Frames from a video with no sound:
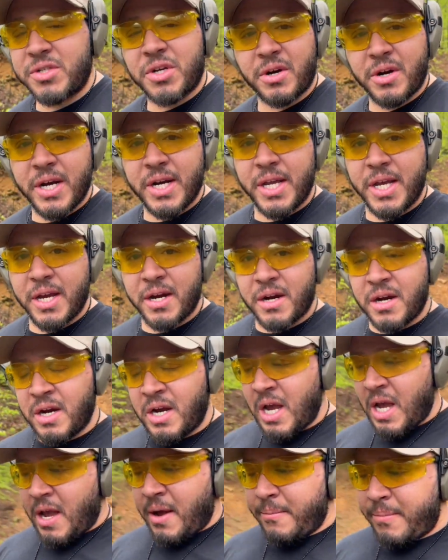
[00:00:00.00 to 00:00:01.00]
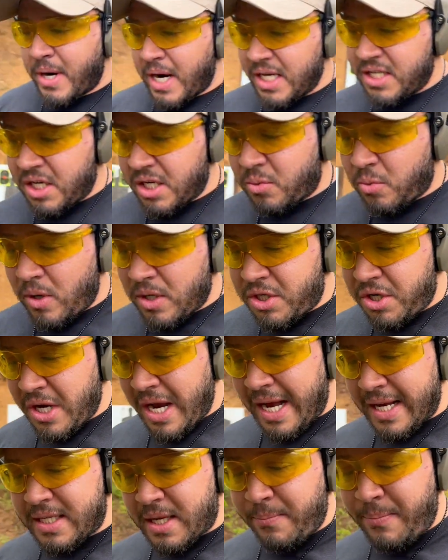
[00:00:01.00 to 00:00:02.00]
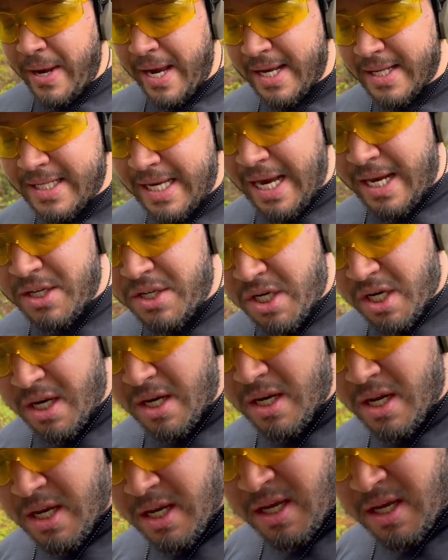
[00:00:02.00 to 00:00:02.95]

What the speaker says: are in here, but I just want you guys to pay attention